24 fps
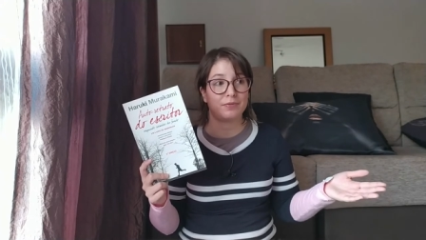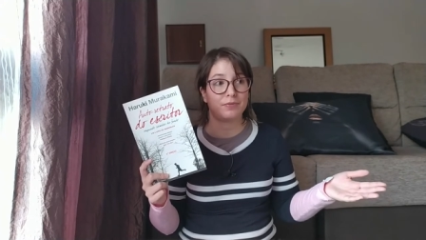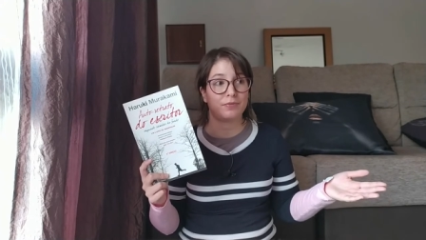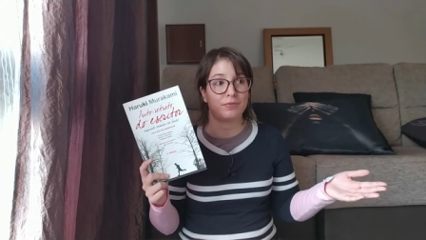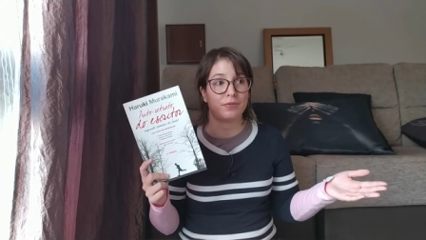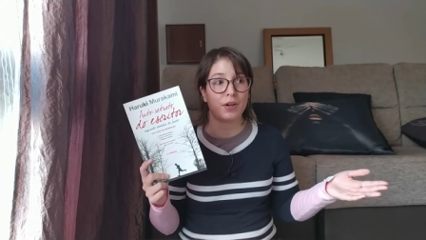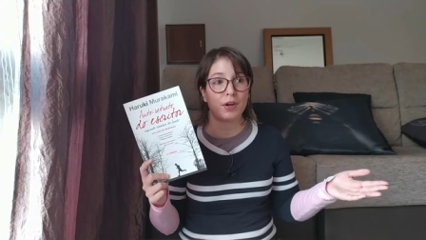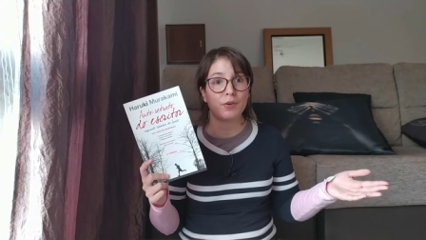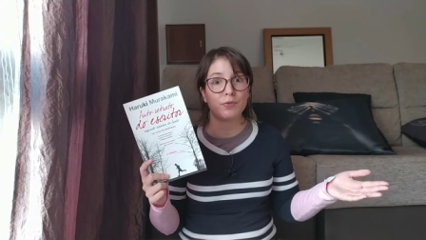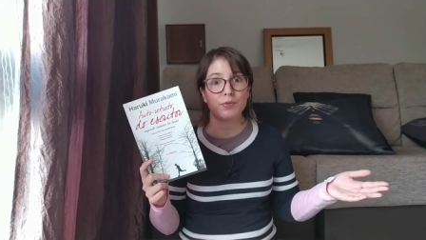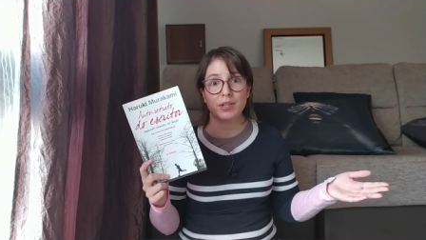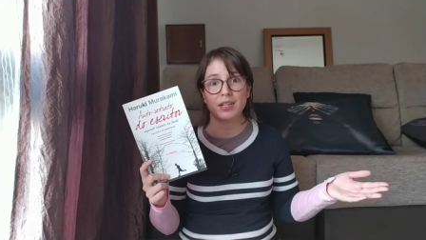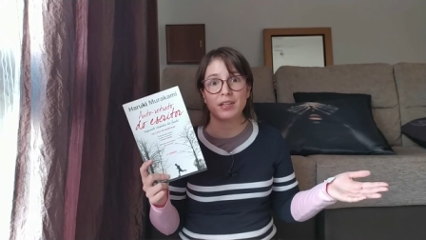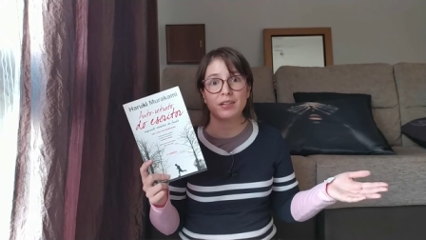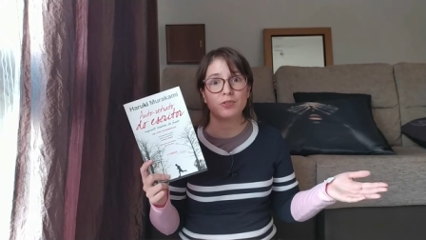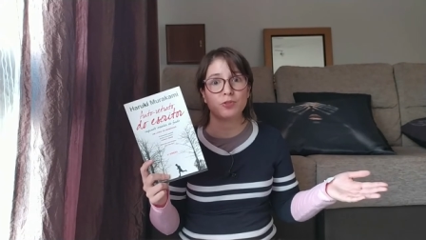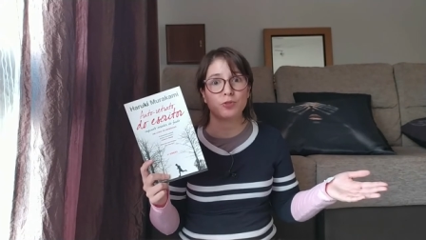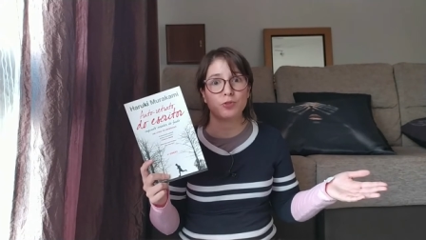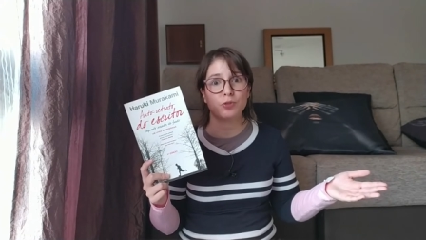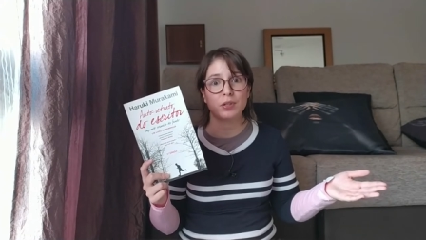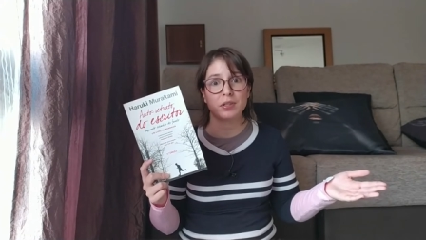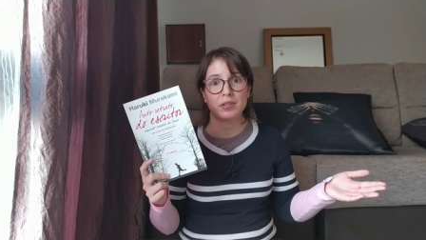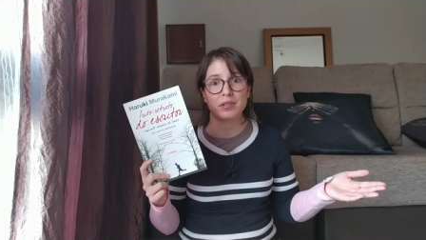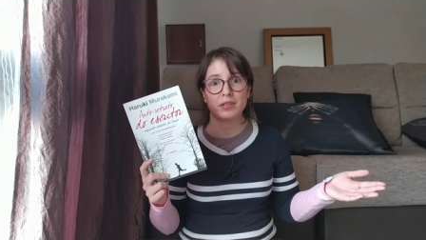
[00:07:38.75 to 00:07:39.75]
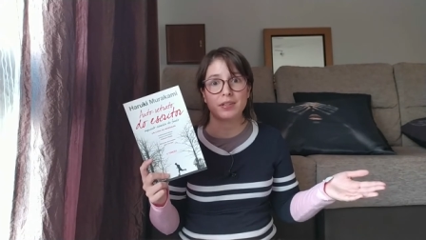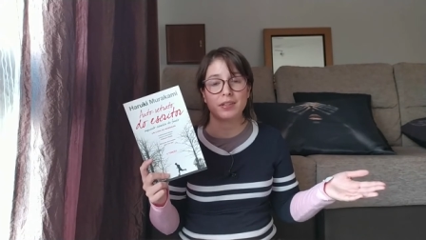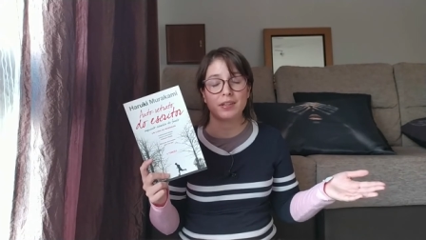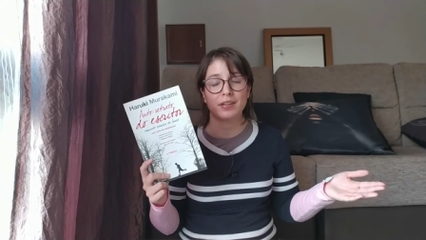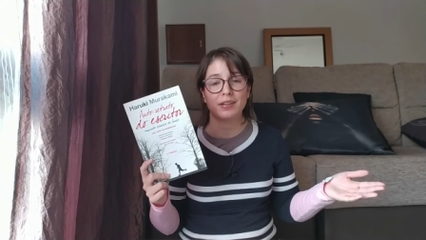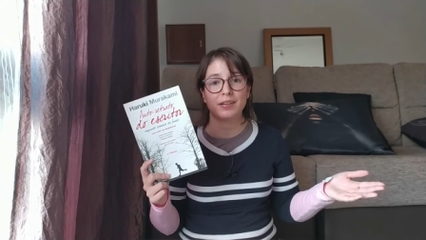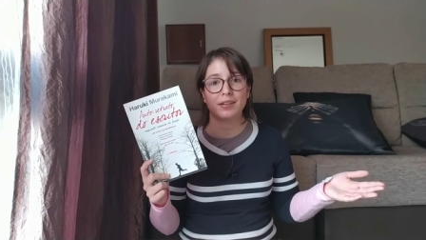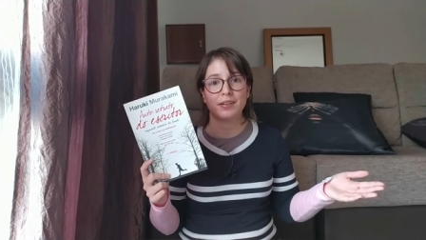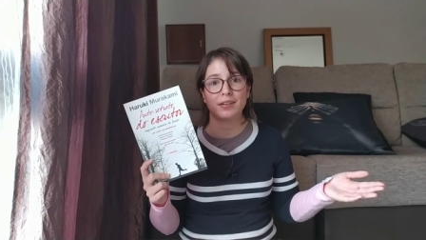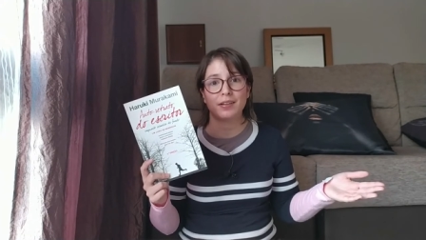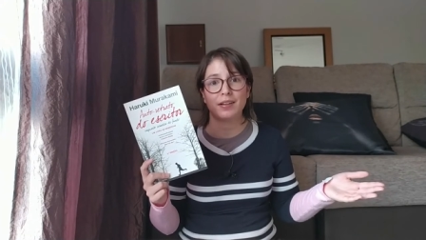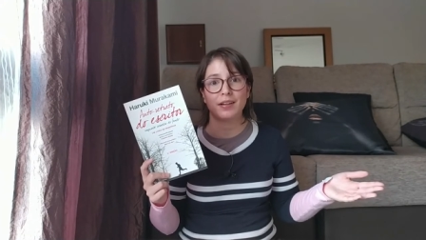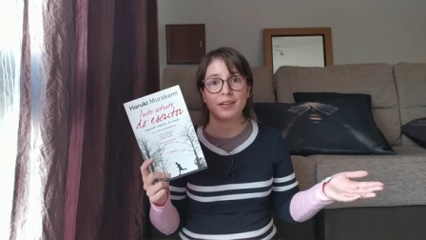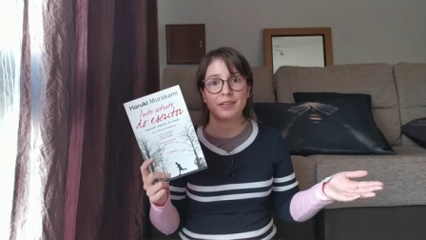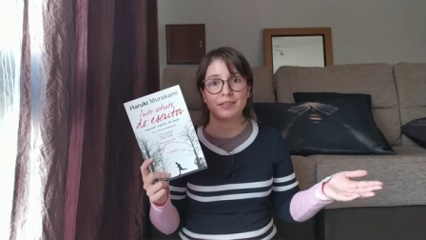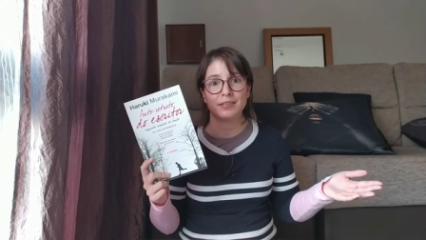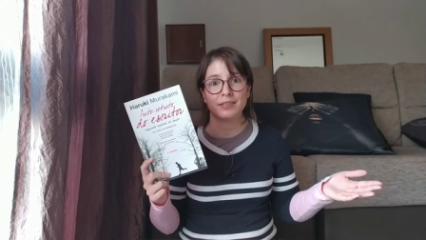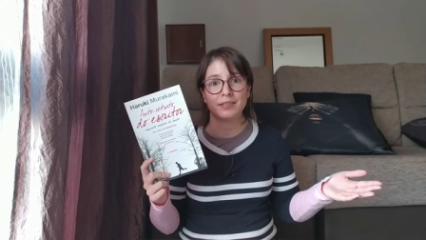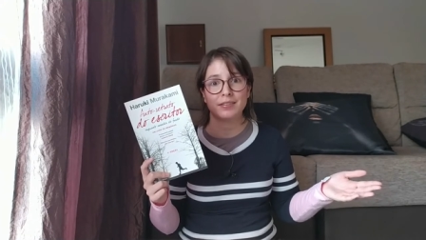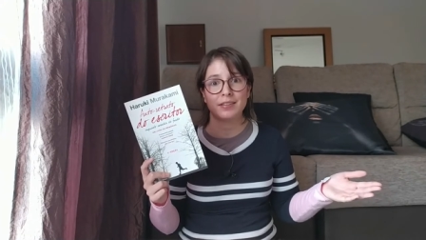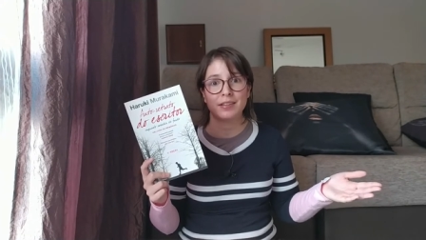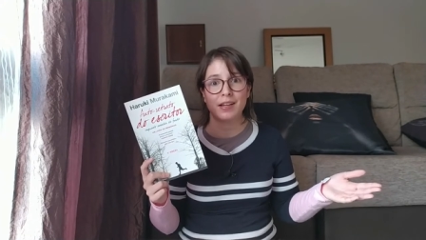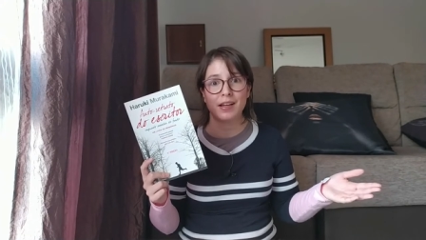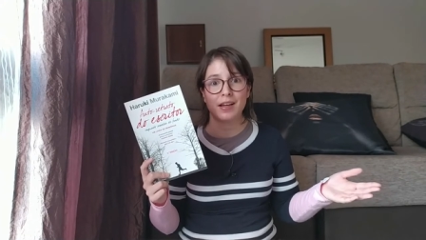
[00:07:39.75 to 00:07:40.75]
very interesting
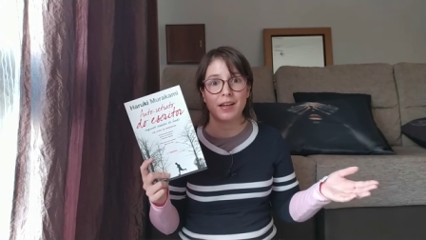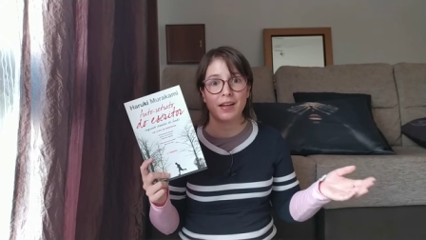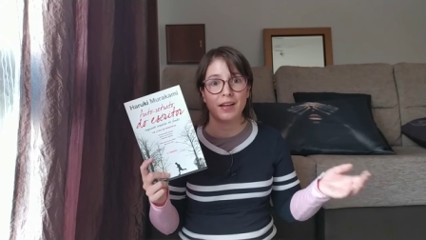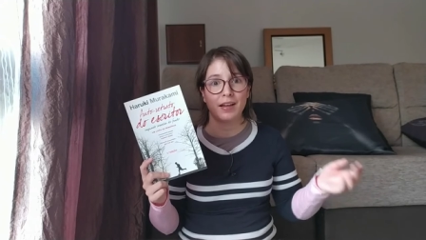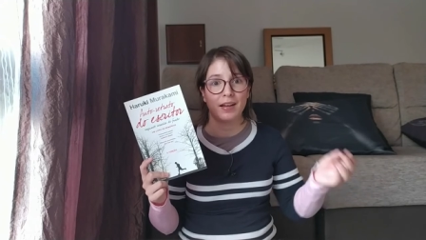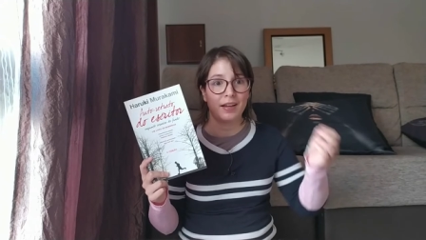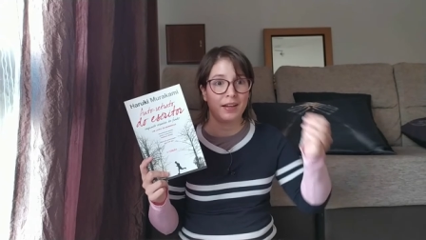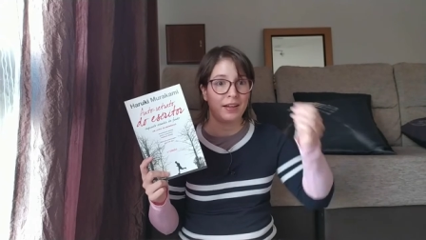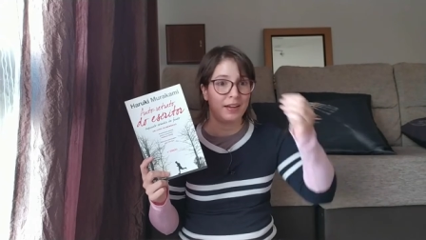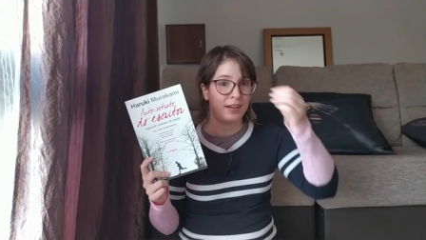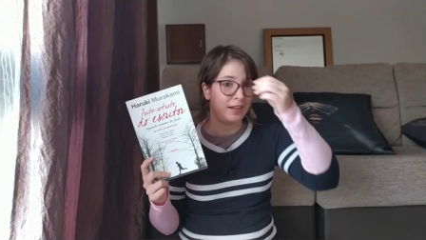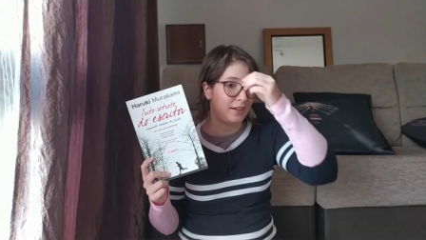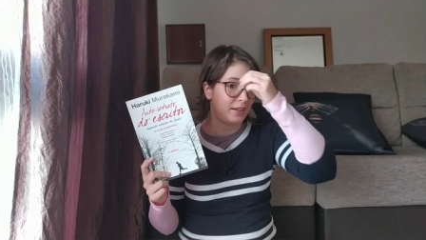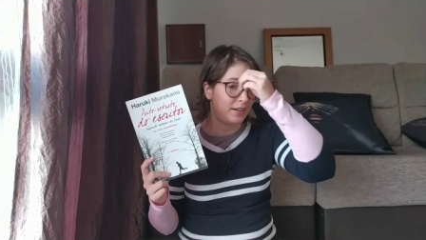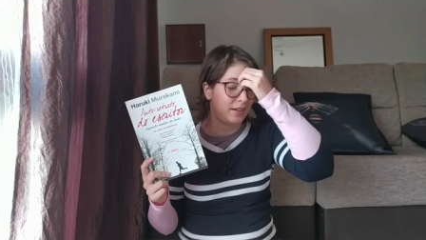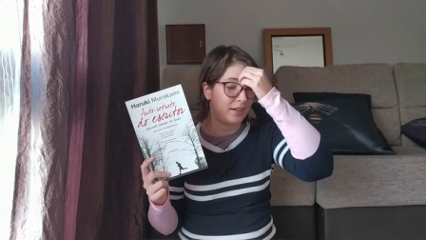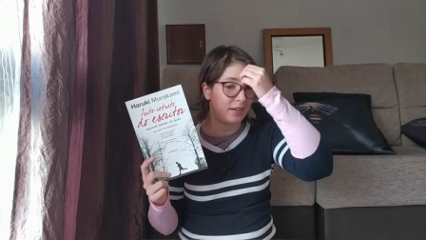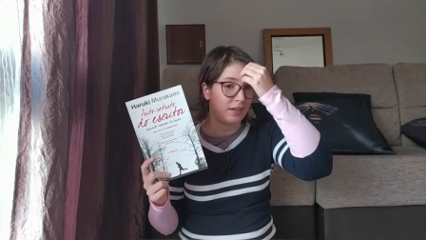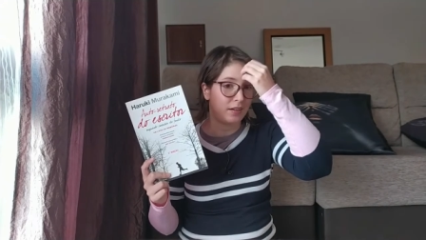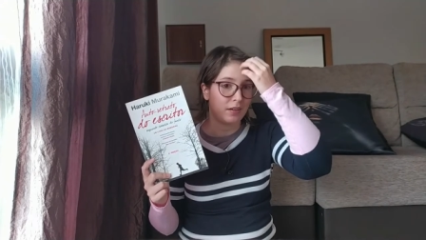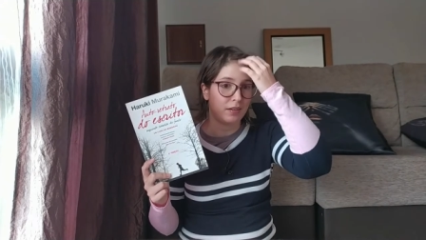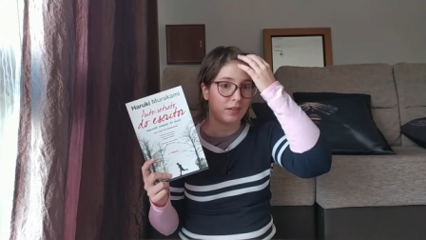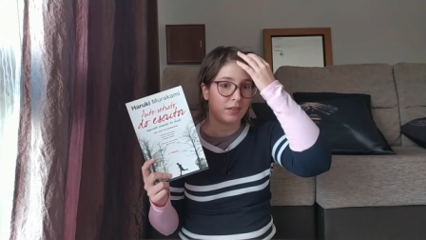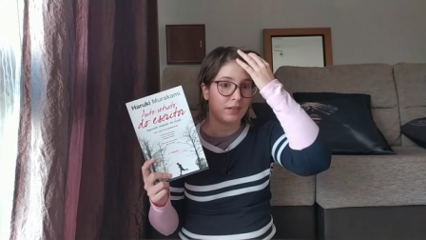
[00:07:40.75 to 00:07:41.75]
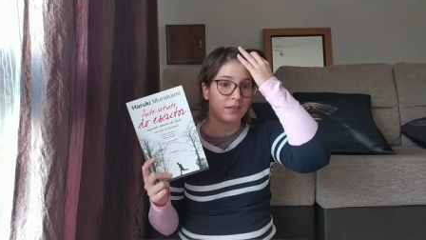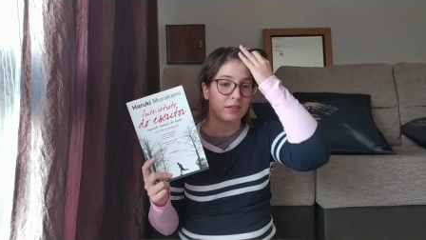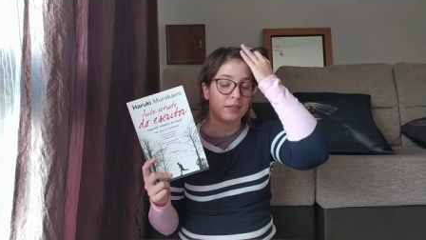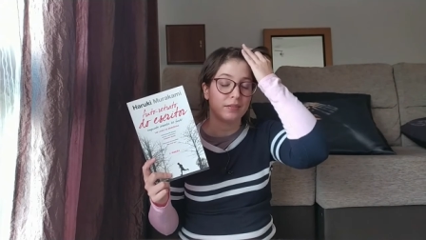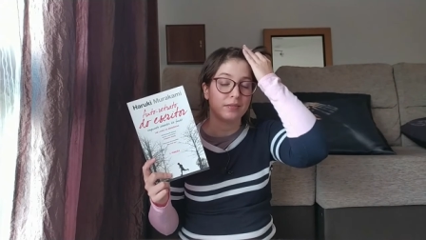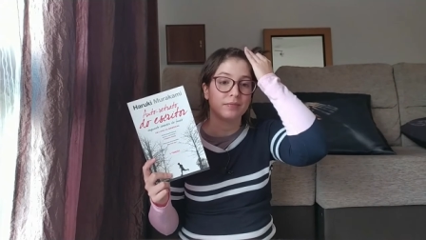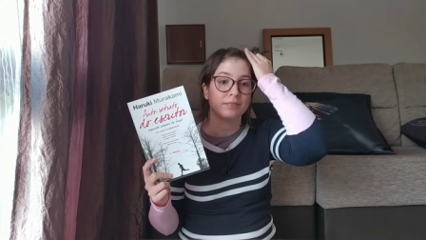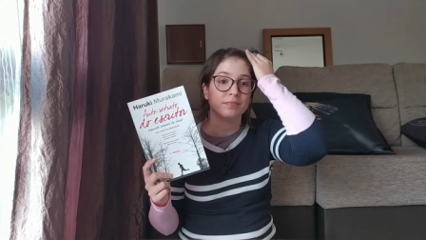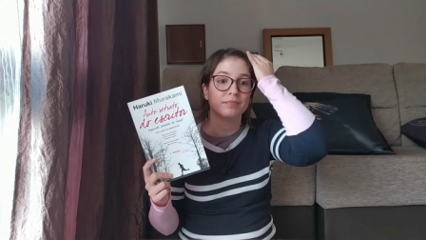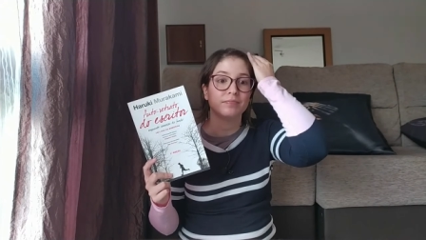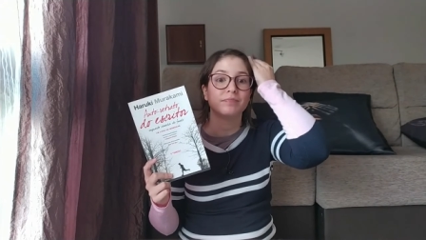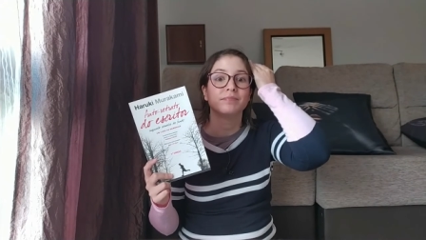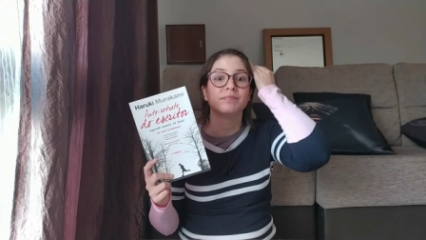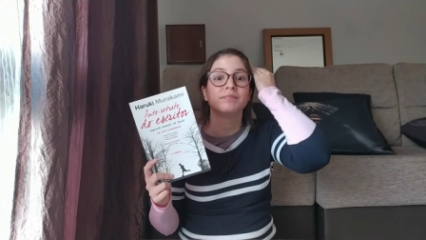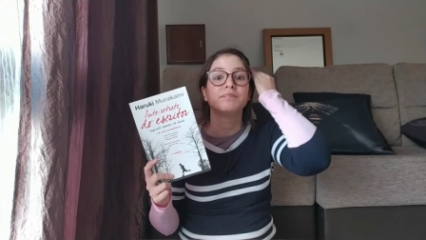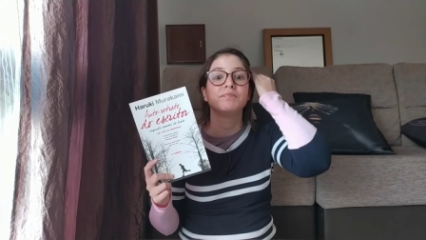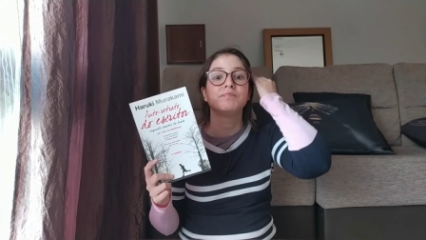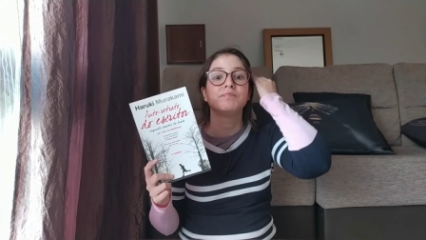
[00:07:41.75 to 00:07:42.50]
and um,